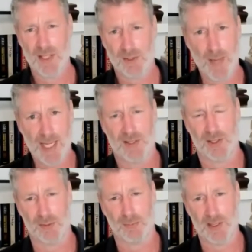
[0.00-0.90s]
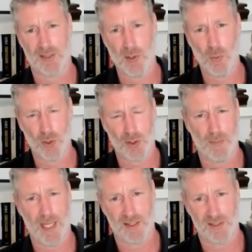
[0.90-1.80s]
And this matters because if you want
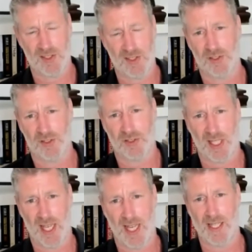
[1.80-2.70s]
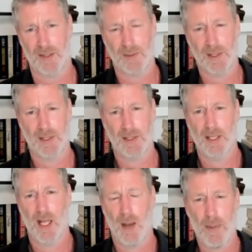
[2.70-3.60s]
to make decisions today
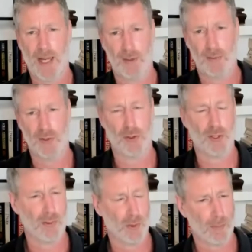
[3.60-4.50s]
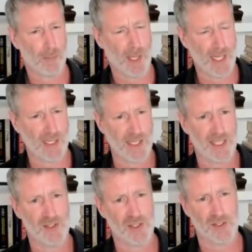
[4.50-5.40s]
about the future, if you want to plan an
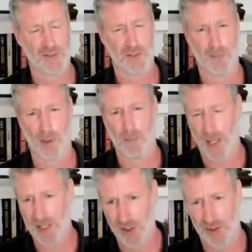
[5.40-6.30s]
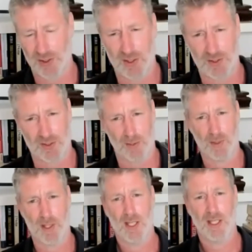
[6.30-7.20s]
energy system or a pension system,
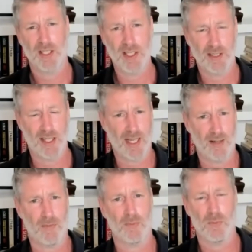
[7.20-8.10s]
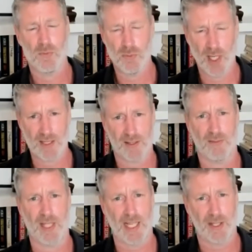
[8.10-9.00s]
you need to have
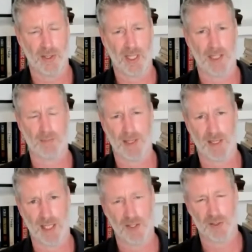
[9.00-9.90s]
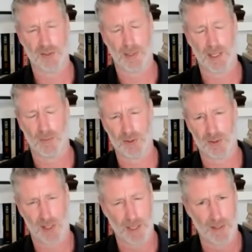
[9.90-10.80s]
relatively accurate expectations about what's
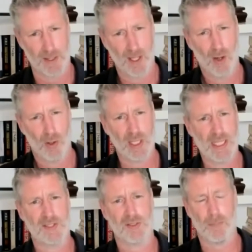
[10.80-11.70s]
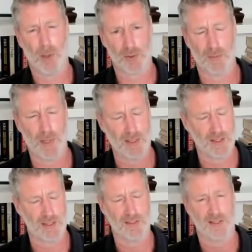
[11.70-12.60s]
coming, or at least the
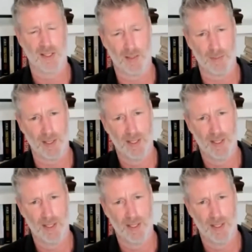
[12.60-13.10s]
possibilities that are coming.